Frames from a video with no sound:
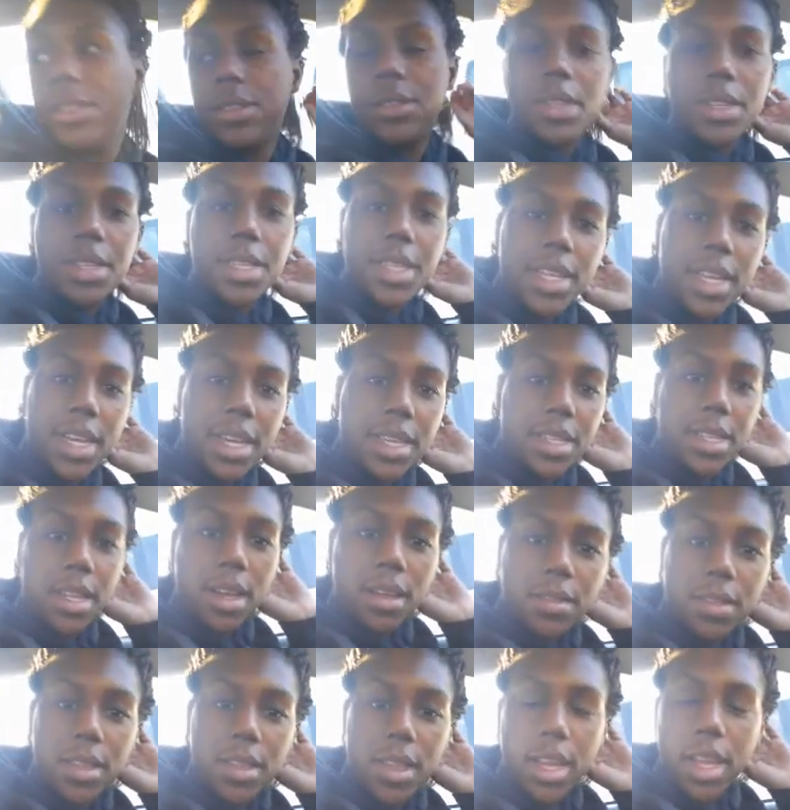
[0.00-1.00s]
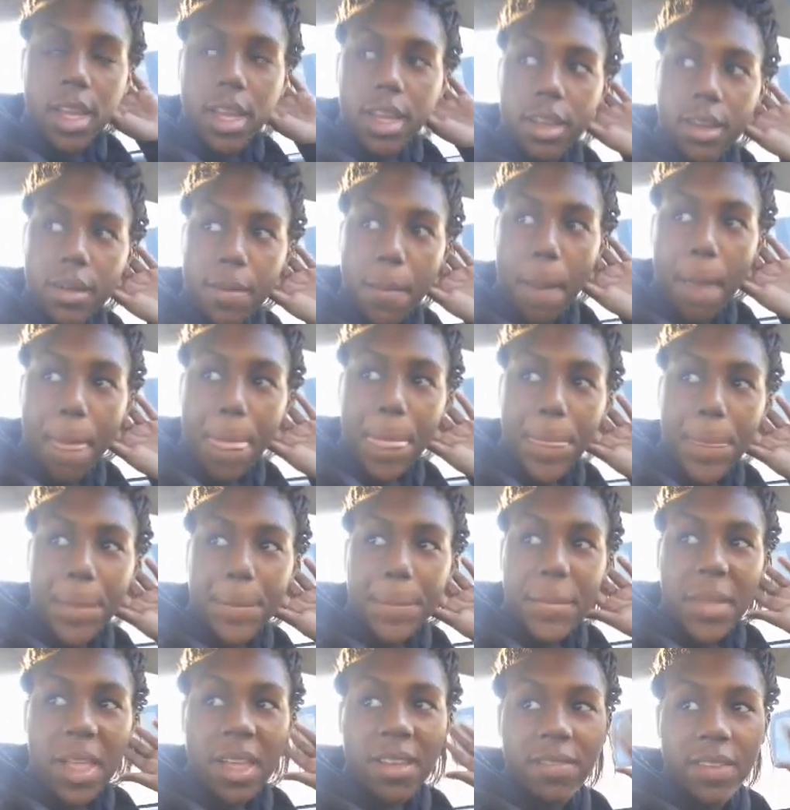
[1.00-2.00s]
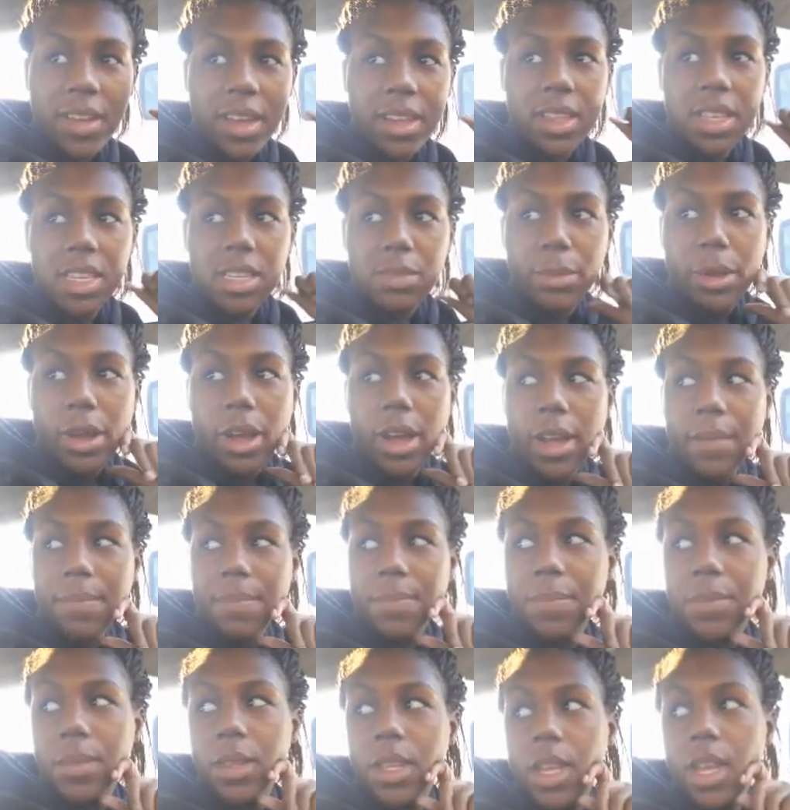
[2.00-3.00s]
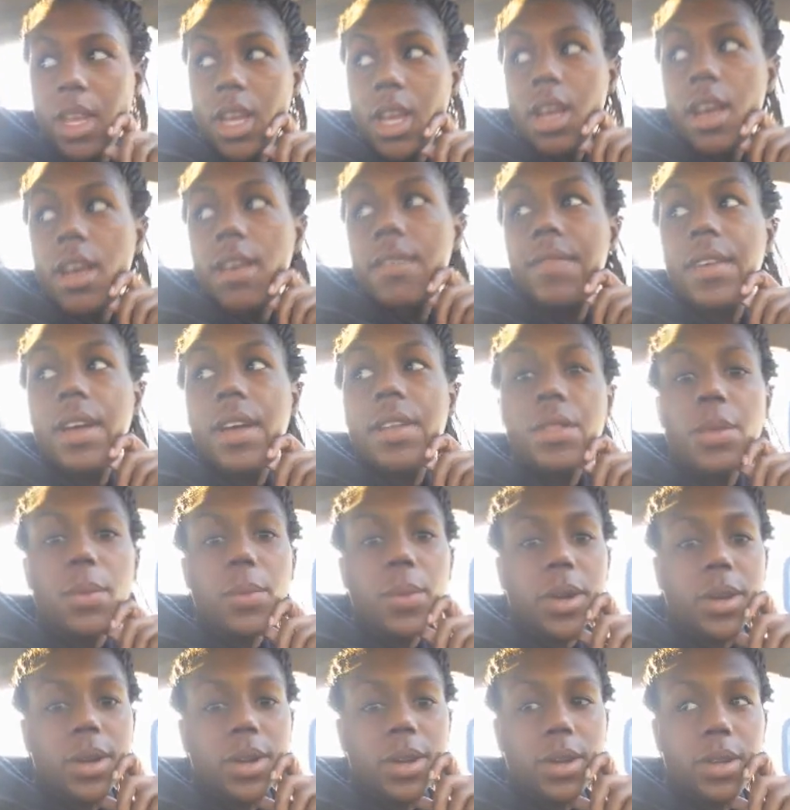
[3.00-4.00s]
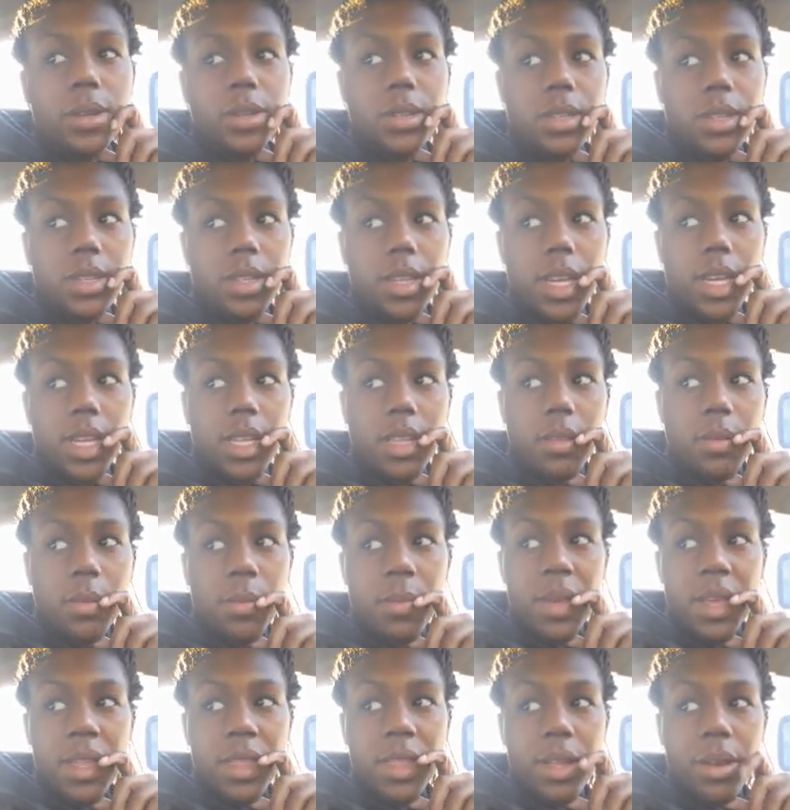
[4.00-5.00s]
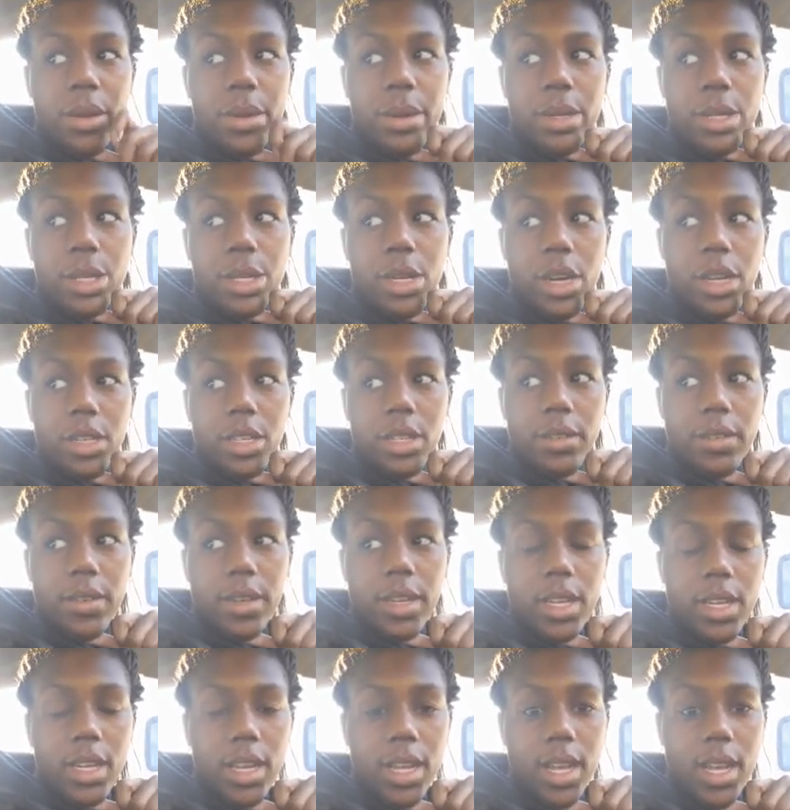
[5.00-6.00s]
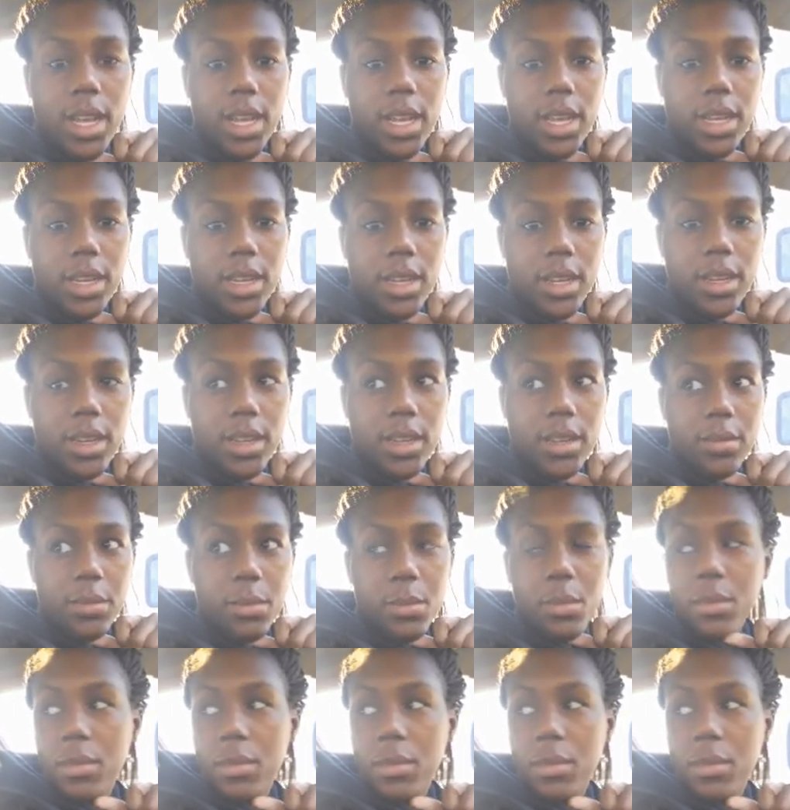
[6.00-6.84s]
to do this EXL thing. I found the spot. I found the workers, like the men that are in charge of it. And